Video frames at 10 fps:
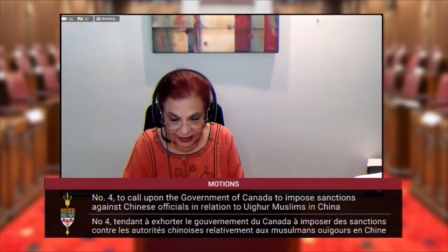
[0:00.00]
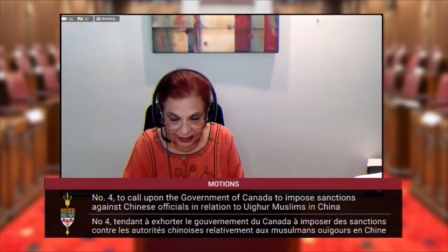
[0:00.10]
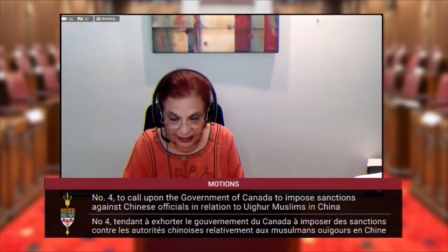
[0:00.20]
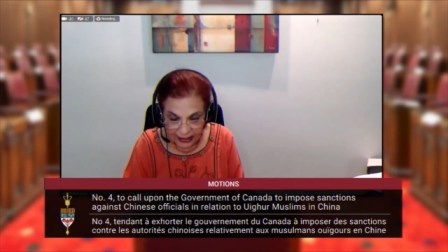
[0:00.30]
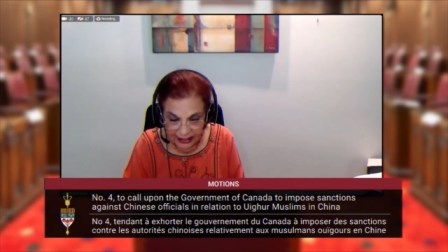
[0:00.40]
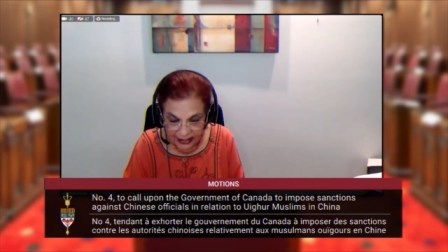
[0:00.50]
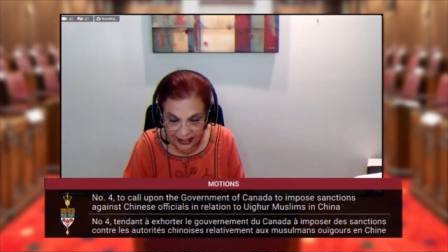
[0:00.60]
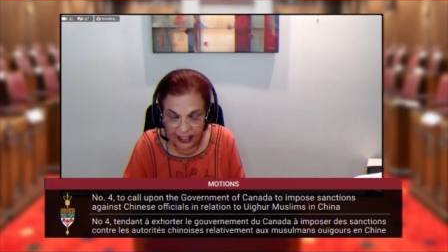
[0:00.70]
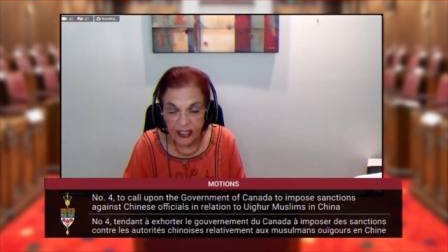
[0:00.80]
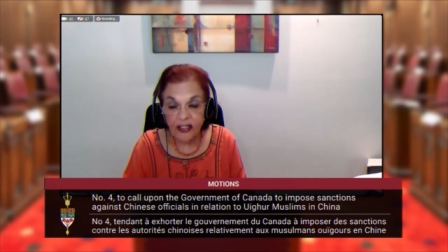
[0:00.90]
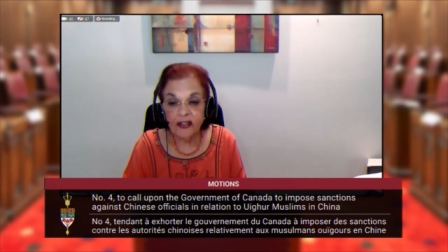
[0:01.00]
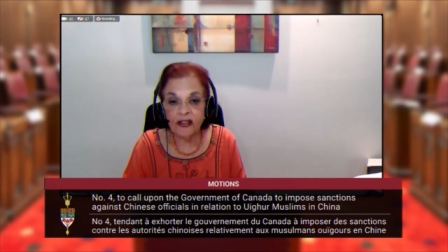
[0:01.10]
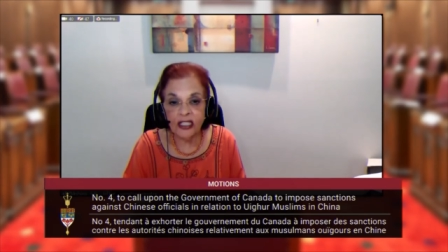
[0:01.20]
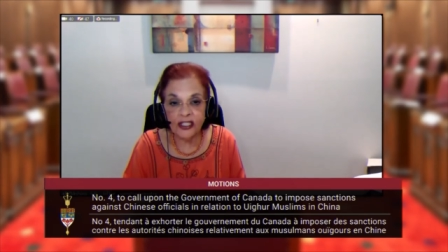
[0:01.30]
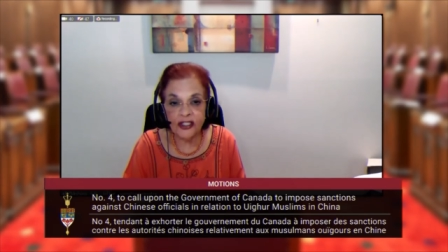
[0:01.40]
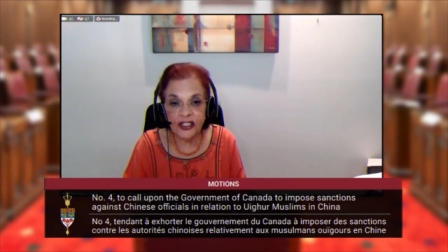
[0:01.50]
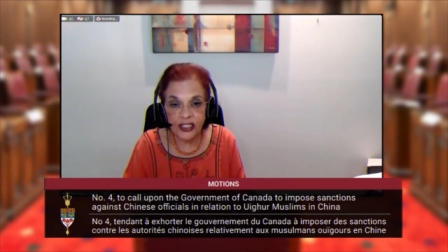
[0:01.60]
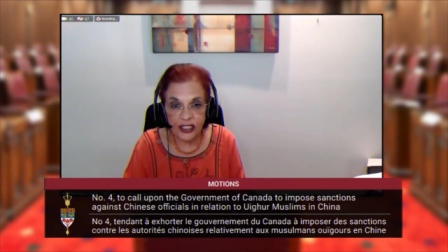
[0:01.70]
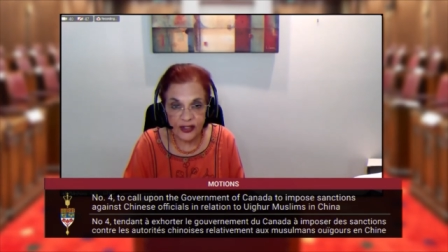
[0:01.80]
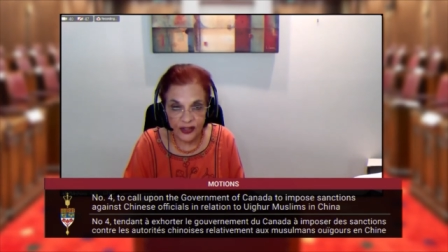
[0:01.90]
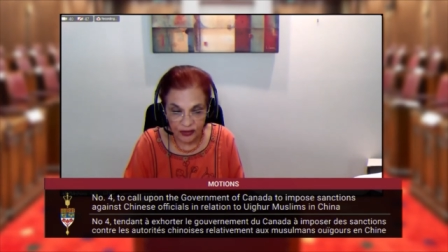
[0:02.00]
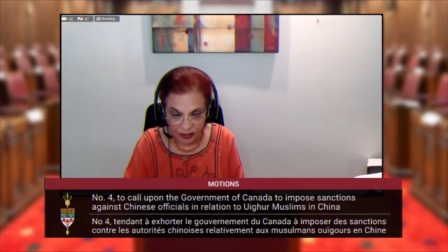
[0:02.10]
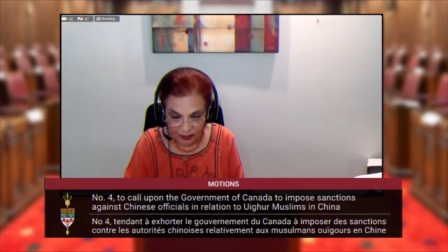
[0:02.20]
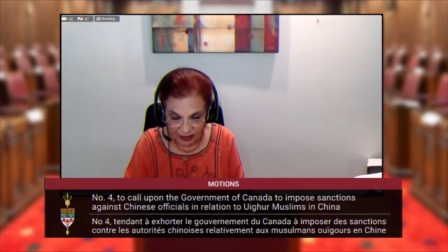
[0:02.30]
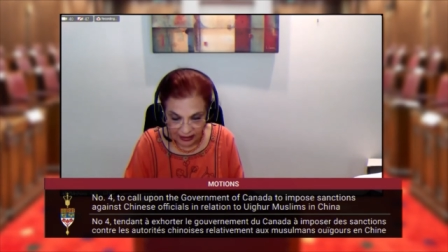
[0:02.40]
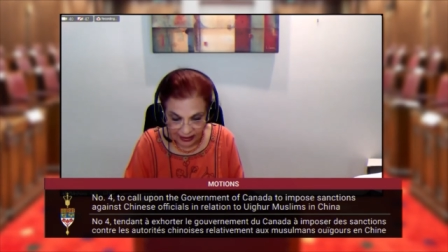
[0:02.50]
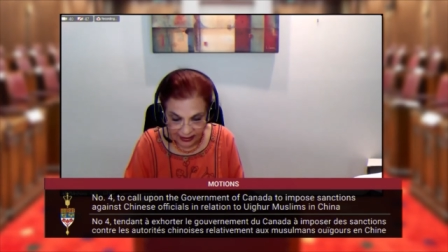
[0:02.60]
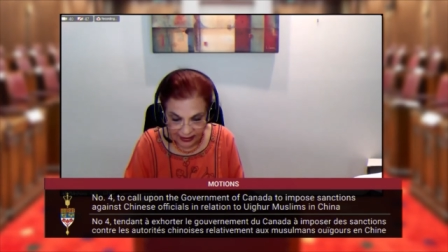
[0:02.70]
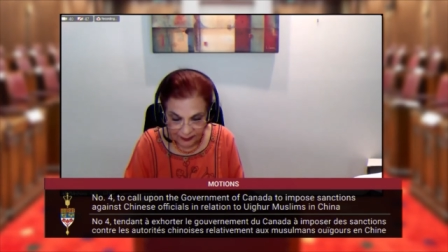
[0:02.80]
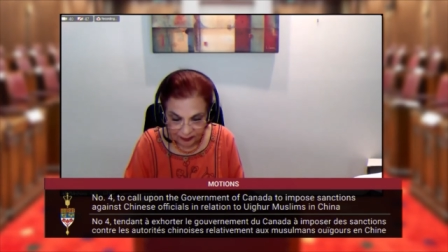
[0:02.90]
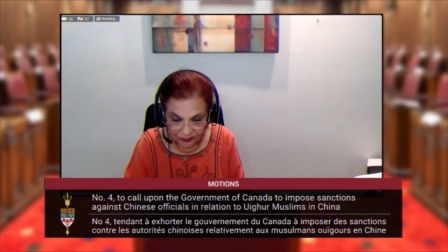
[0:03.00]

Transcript: an entire religion is criminalized.